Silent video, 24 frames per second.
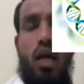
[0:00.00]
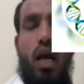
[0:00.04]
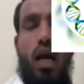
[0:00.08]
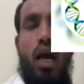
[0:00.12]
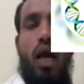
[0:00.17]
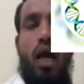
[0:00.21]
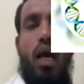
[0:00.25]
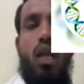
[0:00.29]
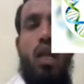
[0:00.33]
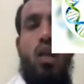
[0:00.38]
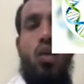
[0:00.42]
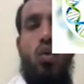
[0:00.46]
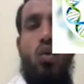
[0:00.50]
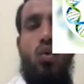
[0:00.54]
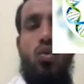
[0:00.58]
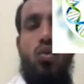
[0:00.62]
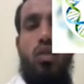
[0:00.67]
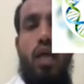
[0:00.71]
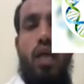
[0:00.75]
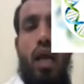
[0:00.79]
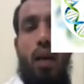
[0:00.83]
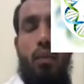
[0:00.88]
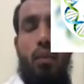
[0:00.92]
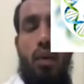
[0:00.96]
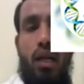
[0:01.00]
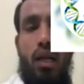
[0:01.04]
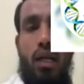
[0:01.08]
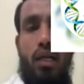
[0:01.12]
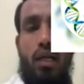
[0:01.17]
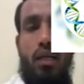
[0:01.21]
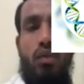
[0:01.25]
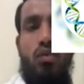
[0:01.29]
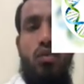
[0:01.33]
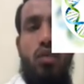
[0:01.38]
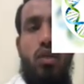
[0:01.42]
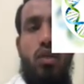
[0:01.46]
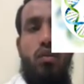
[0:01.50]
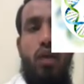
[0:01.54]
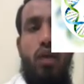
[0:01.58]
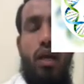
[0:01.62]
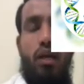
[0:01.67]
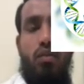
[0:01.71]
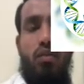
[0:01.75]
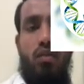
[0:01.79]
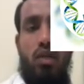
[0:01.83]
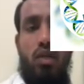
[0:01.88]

and lose the ability to divide.